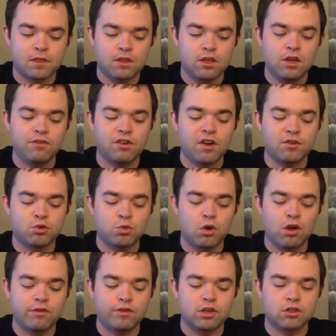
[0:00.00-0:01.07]
even at
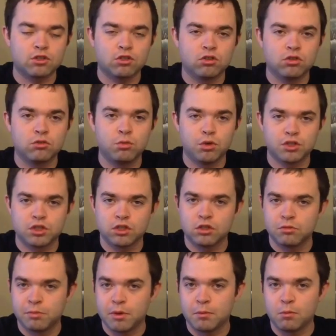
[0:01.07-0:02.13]
12 years old, where it's a
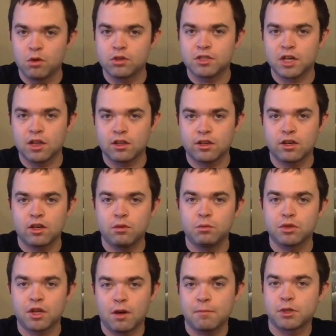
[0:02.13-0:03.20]
little bit more delicate
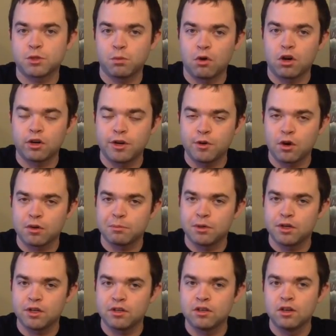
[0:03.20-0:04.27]
with how much water you want to
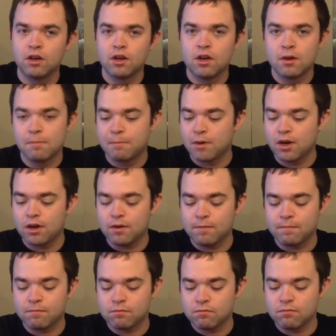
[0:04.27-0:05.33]
put in,
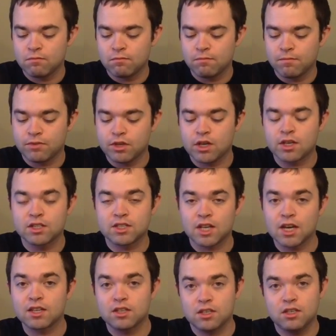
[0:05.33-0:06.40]
but it can
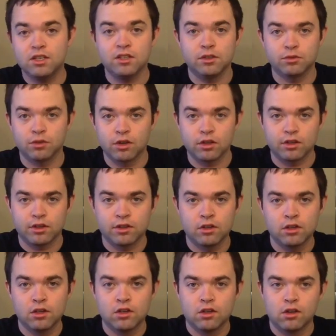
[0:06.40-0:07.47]
take the heat, really.
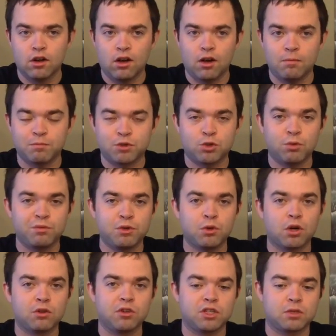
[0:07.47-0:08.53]
So if you
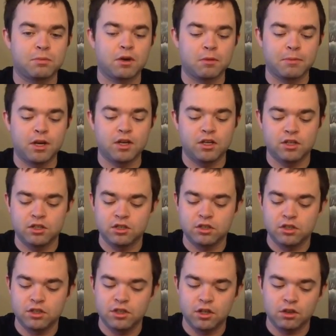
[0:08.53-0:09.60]
want to experiment and
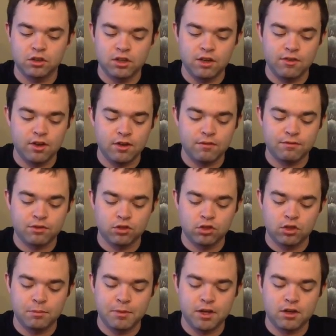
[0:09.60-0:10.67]
leave it for a
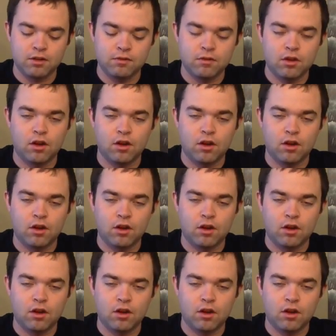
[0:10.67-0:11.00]
little bit,